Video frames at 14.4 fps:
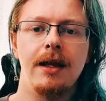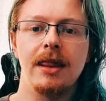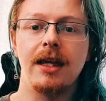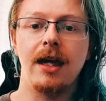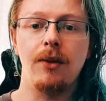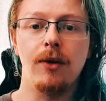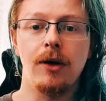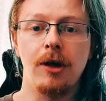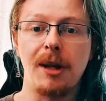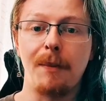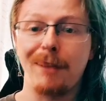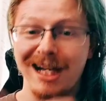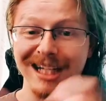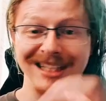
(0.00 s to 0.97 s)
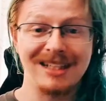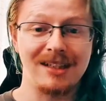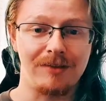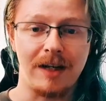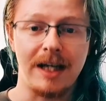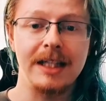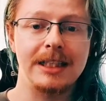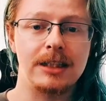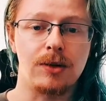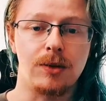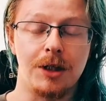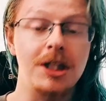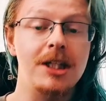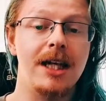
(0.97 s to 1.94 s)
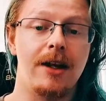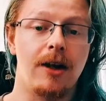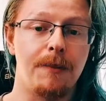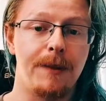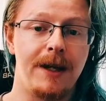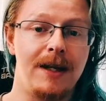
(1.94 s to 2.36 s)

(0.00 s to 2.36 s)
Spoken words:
They will plant a device or set up